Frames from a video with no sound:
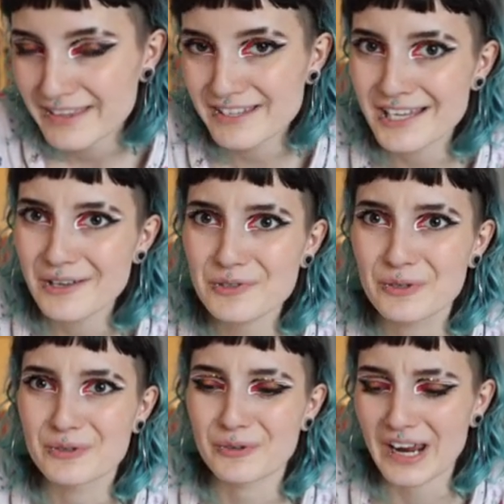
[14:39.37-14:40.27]
This sounds
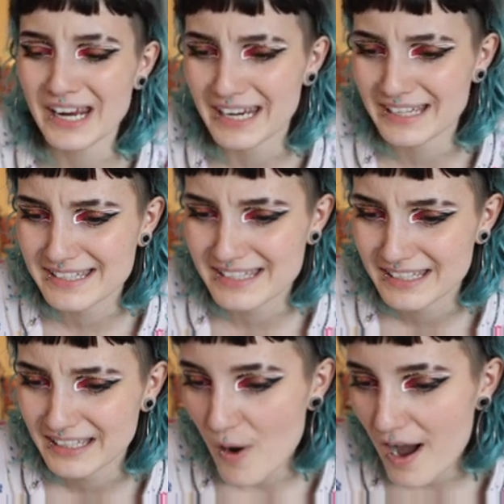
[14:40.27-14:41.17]
great.
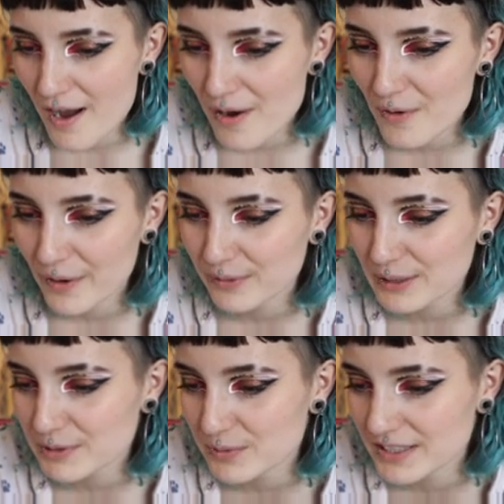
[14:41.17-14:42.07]
Wow, I
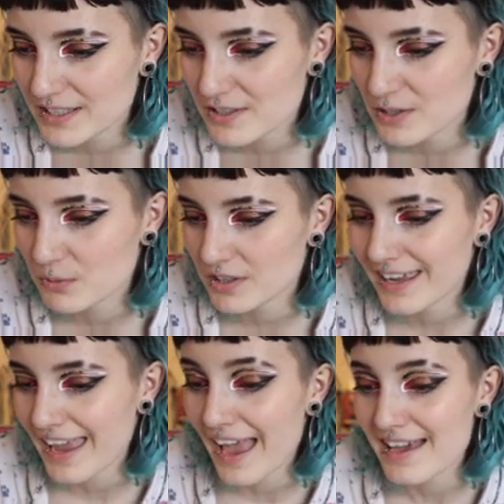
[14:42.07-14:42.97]
really want to read this too. We're going
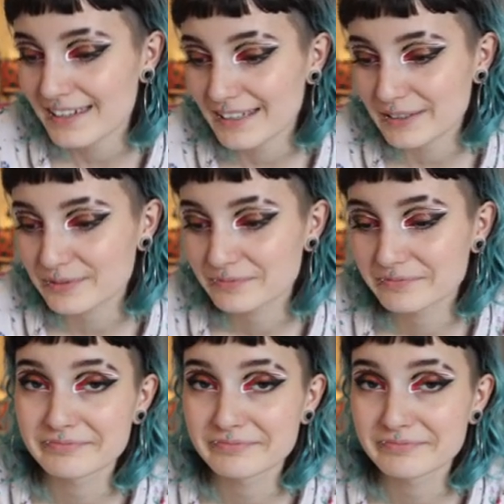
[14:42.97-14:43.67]
to add it